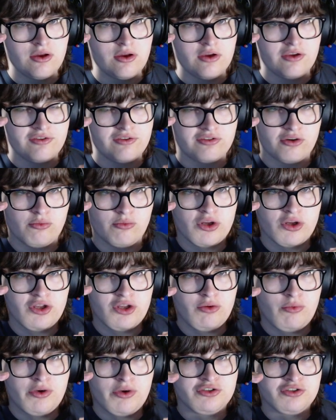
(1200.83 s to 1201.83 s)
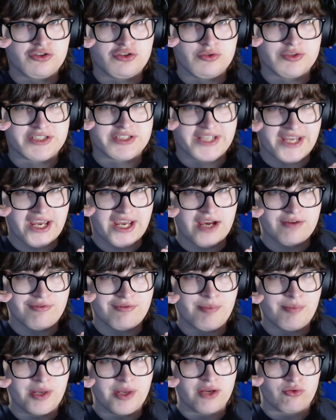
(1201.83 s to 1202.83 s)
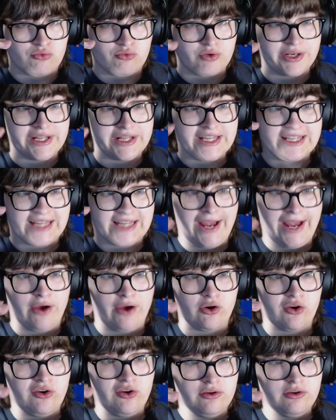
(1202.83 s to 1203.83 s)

So what you want to do is account for being really loud.